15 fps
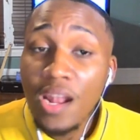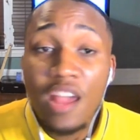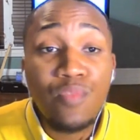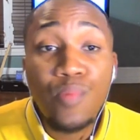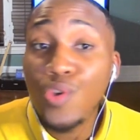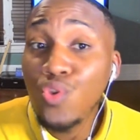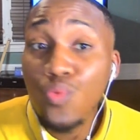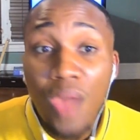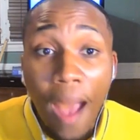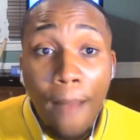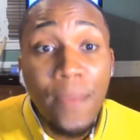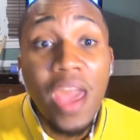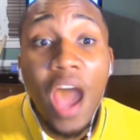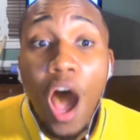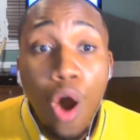That's when you got
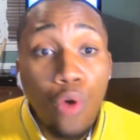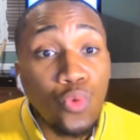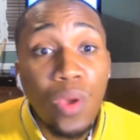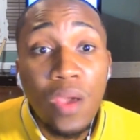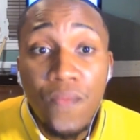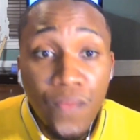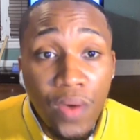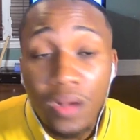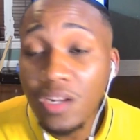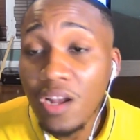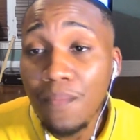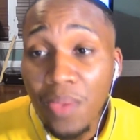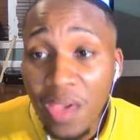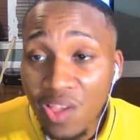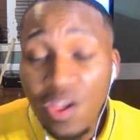me all the way fucked
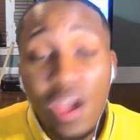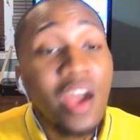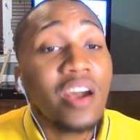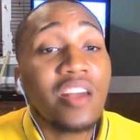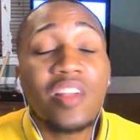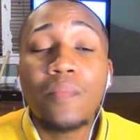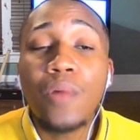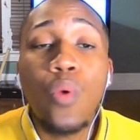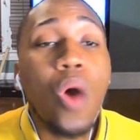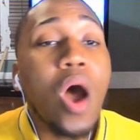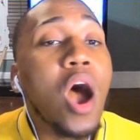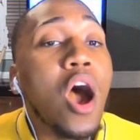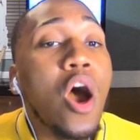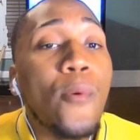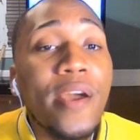up, bitch. Because I'm going to
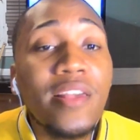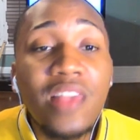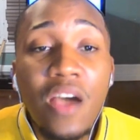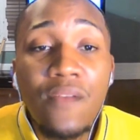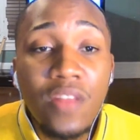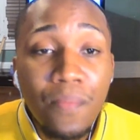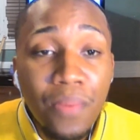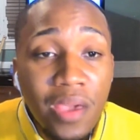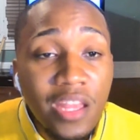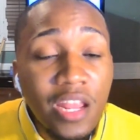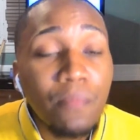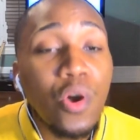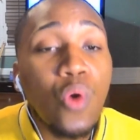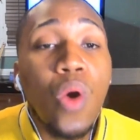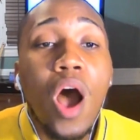always have an opinion. I'm
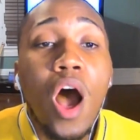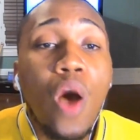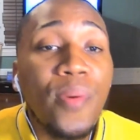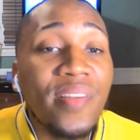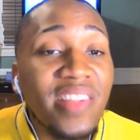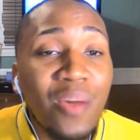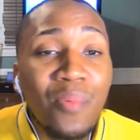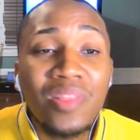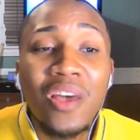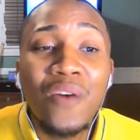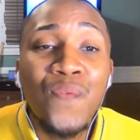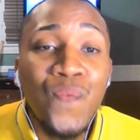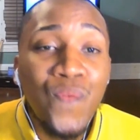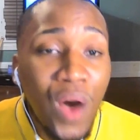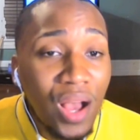going to always say what the
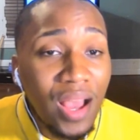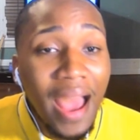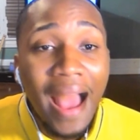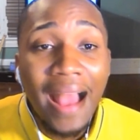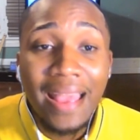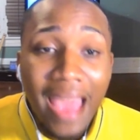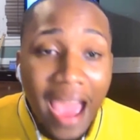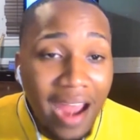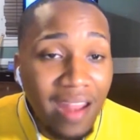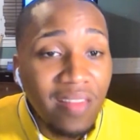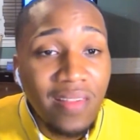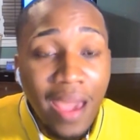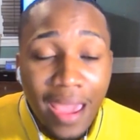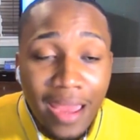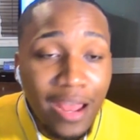fuck I got to
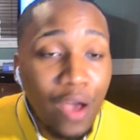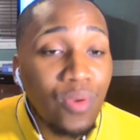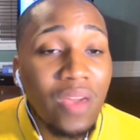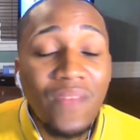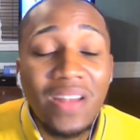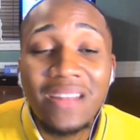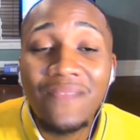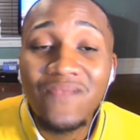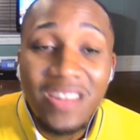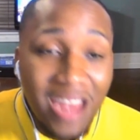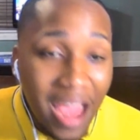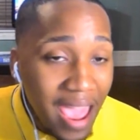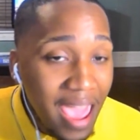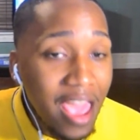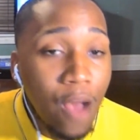say, and I don't give a
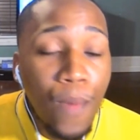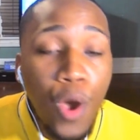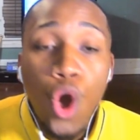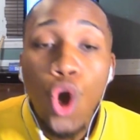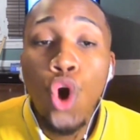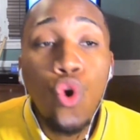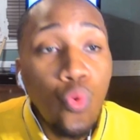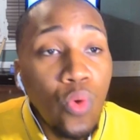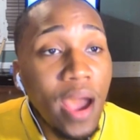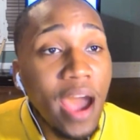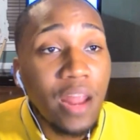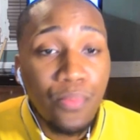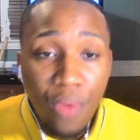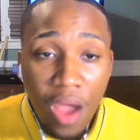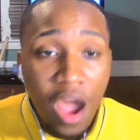damn who got
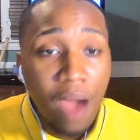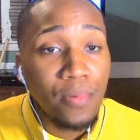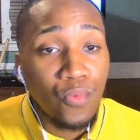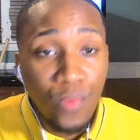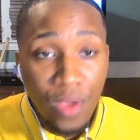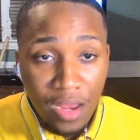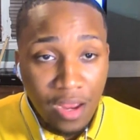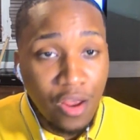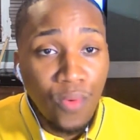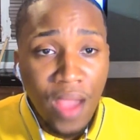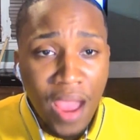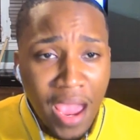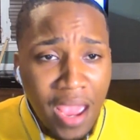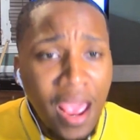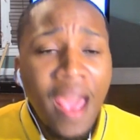a problem with it,
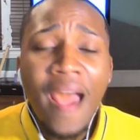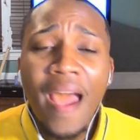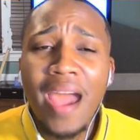okay?